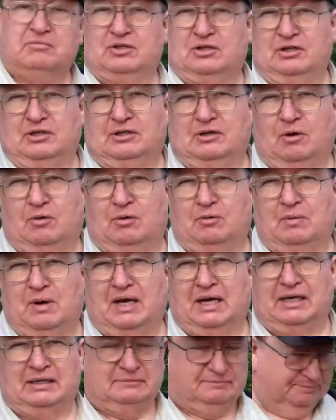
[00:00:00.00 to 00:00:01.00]
Good Lord
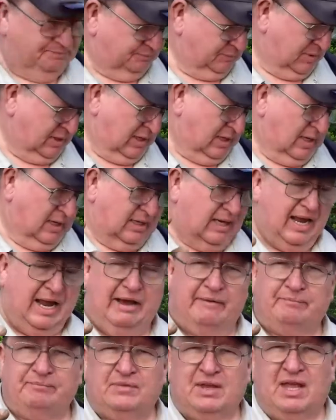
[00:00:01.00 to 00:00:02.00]
willing.
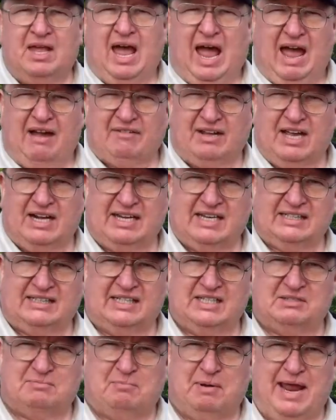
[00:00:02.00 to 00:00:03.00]
Now, I've got to get
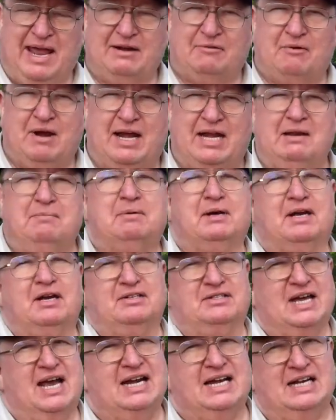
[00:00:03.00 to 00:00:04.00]
this bed ready
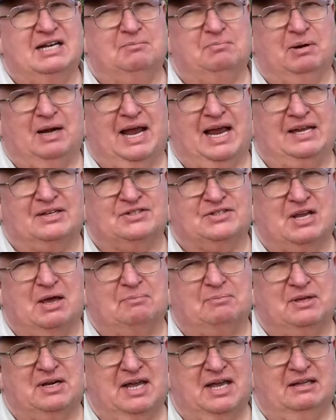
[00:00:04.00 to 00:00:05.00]
because I need to plant
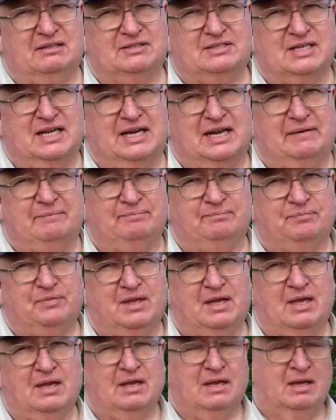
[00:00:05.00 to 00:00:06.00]
something else in it.
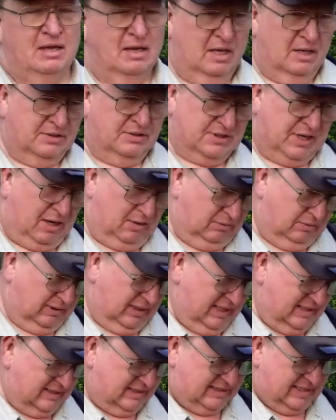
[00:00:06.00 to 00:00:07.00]
So
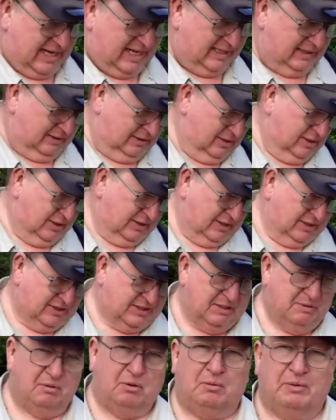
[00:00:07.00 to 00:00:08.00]
let's take a look and
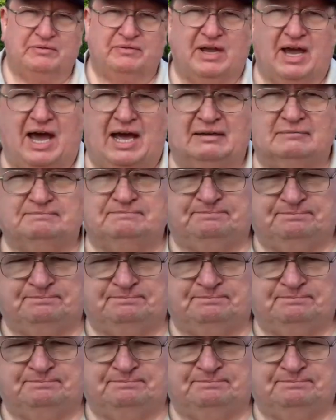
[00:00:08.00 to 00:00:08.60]
see what we've got.